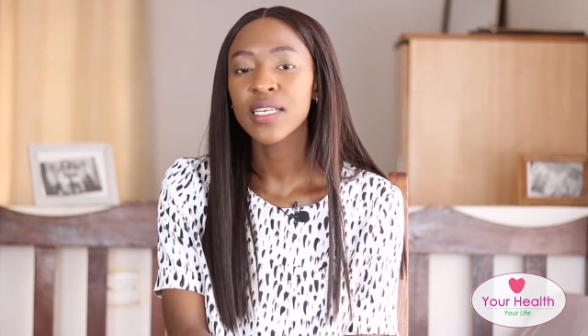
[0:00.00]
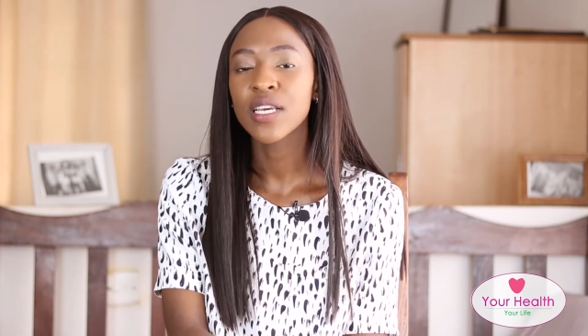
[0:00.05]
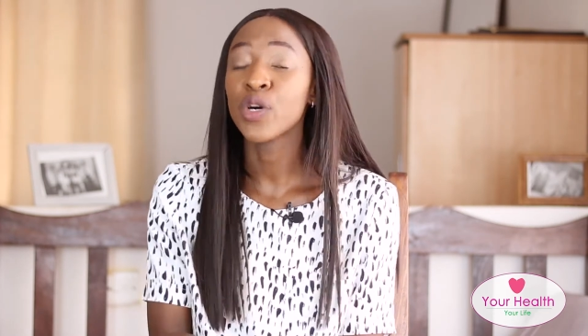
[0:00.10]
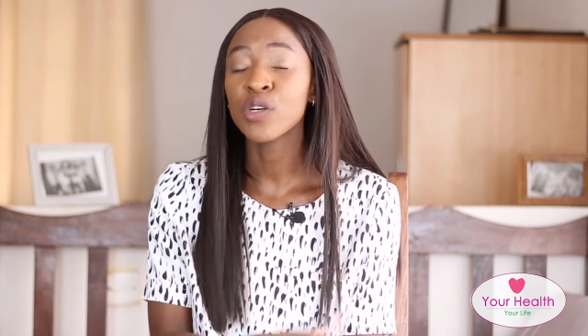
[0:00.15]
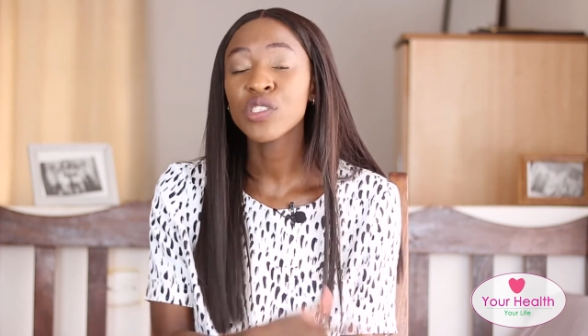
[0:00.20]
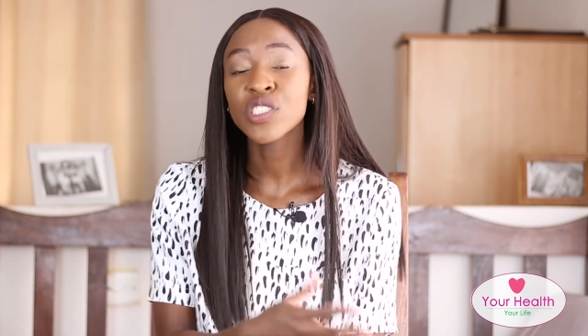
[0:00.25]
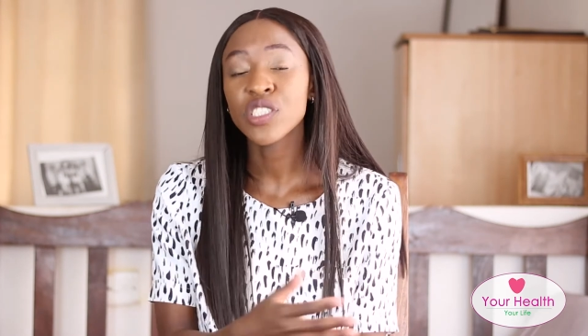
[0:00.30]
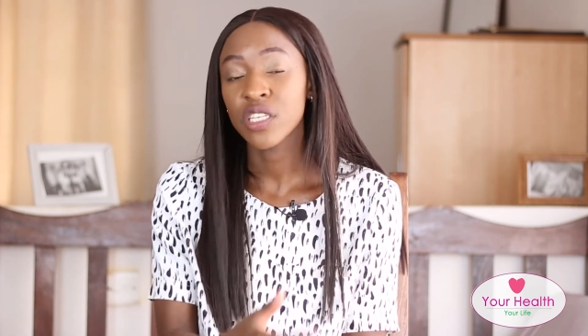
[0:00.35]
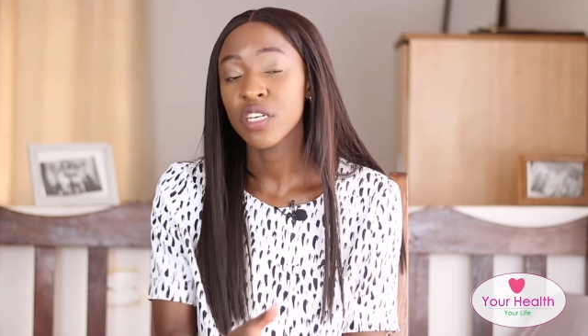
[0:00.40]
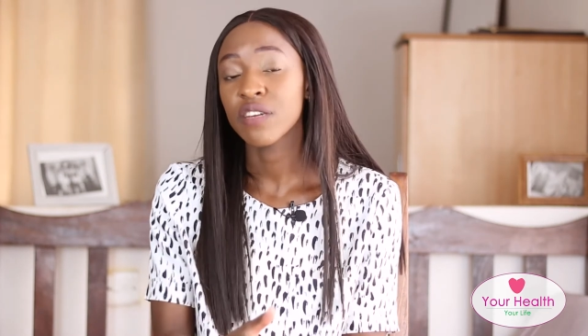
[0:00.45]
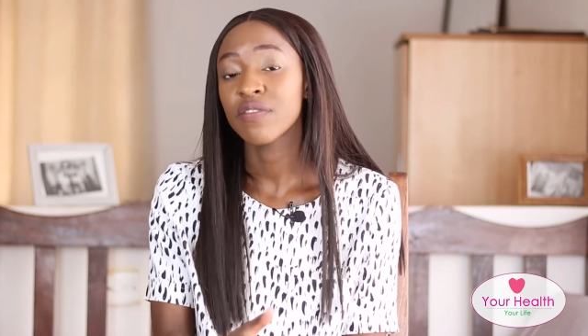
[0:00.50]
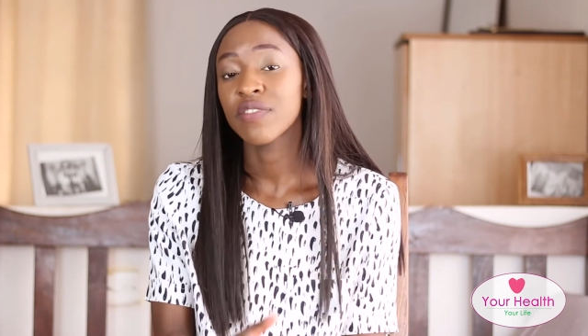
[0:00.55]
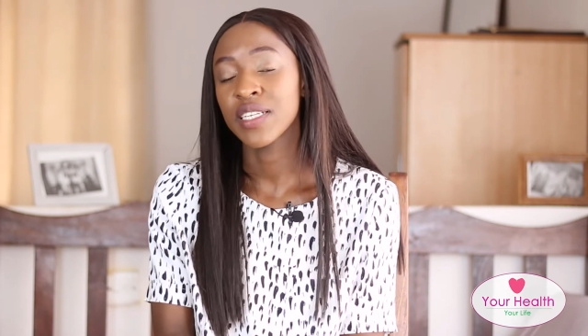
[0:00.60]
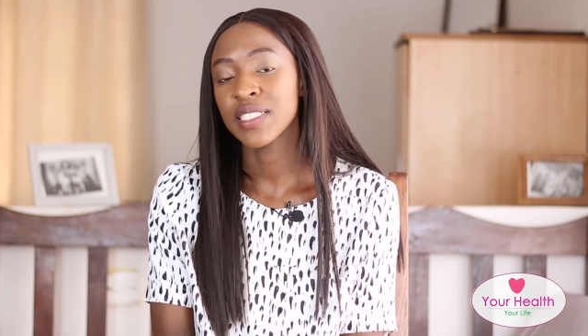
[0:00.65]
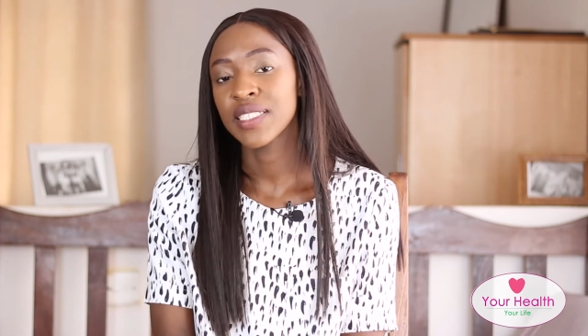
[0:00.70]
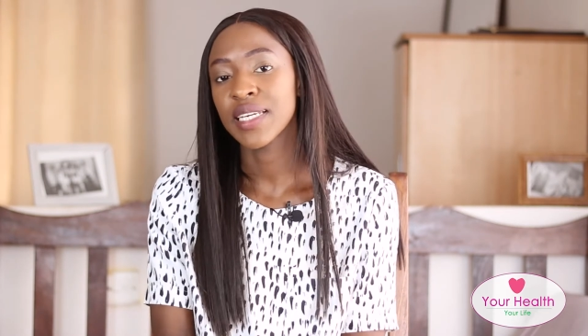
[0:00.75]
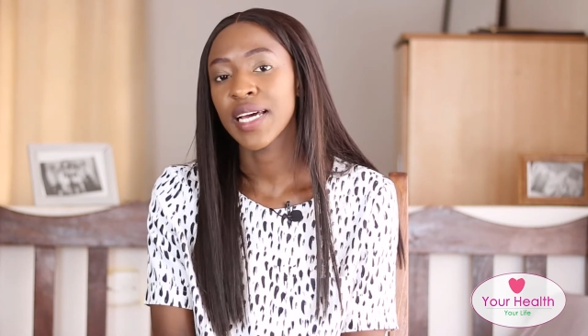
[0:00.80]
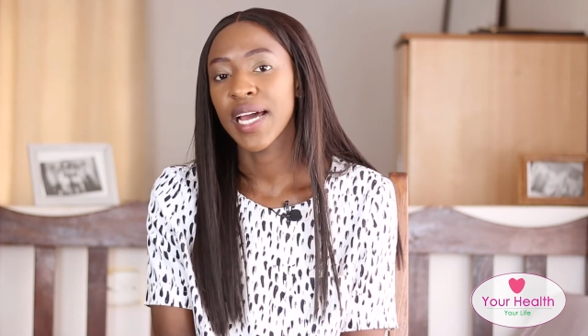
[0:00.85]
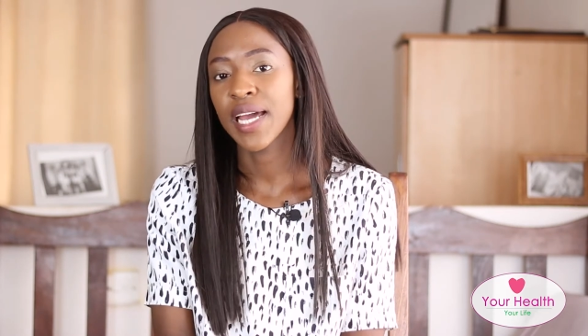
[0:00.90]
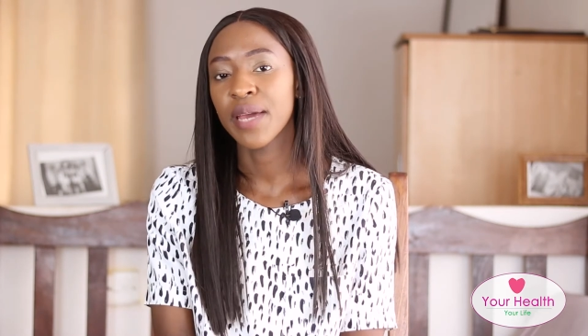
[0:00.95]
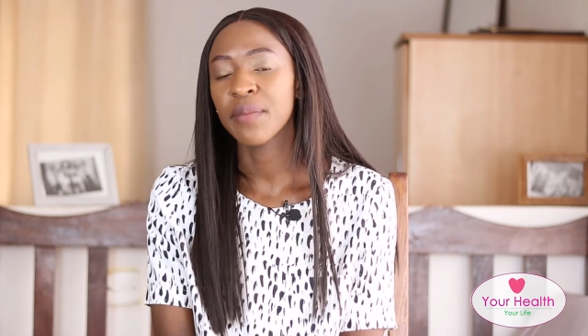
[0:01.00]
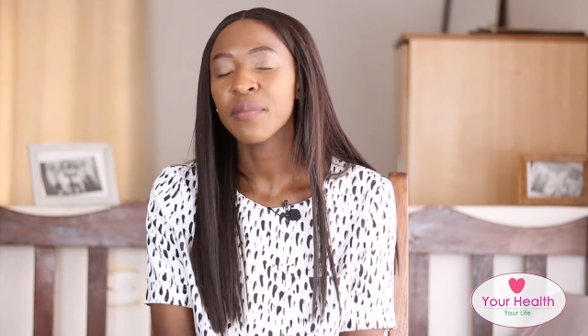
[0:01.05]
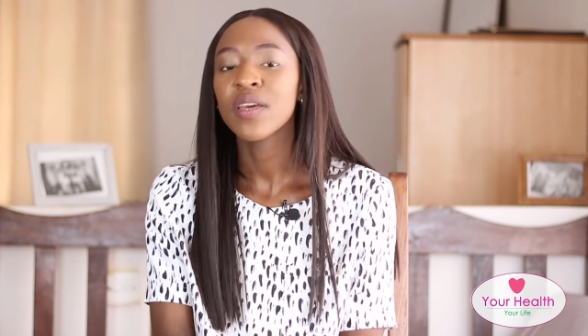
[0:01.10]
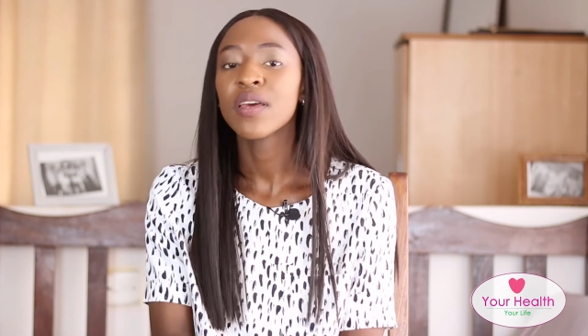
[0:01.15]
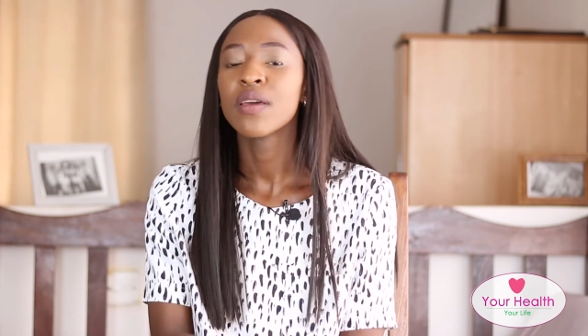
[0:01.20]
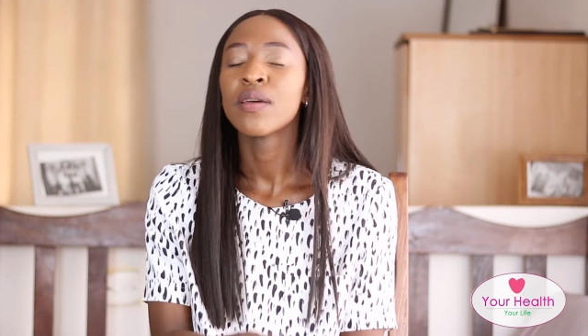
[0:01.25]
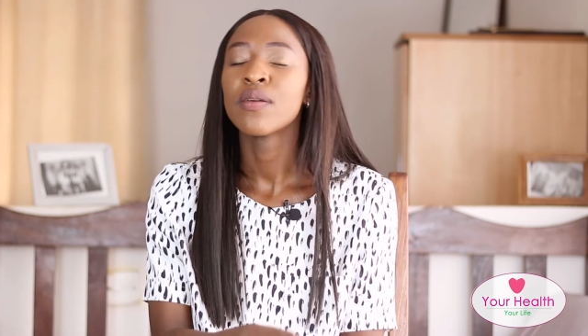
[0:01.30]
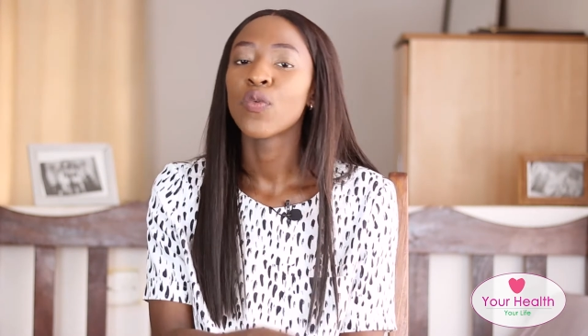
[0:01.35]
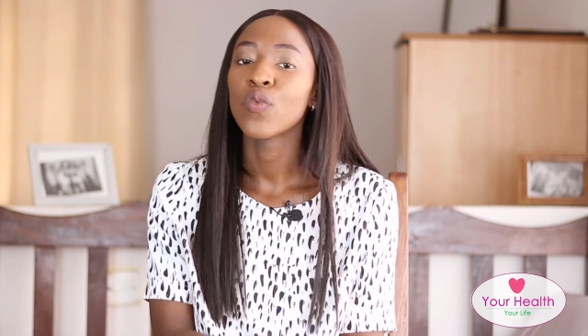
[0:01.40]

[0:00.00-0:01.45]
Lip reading: Most of the time,